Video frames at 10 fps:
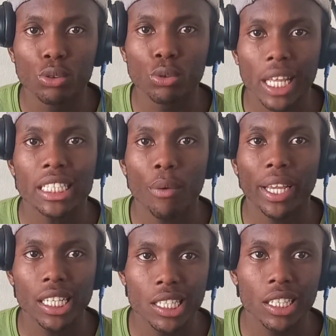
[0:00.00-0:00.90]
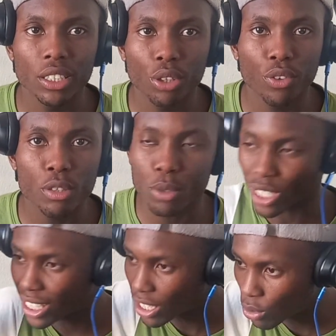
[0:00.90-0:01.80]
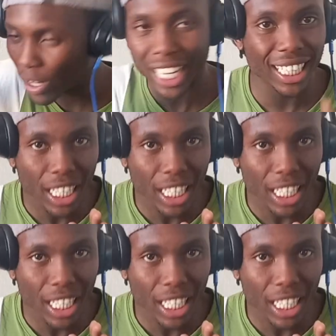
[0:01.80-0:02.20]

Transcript: That's how I can tell the difference between this one and